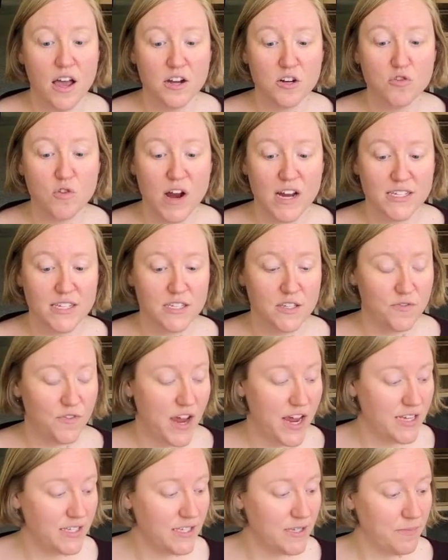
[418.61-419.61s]
crisis
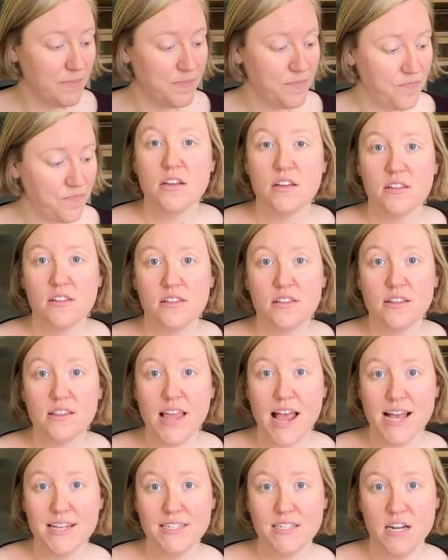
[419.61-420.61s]
phase. The
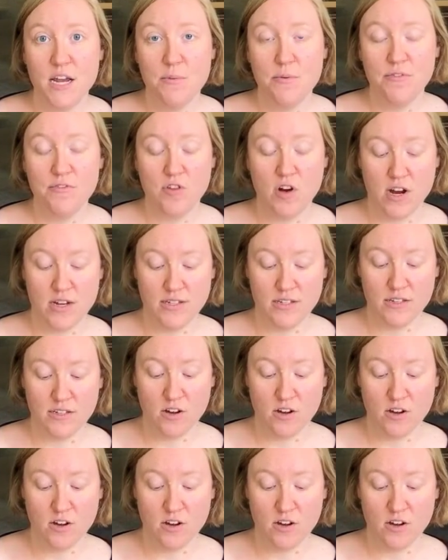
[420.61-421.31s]
last type of crisis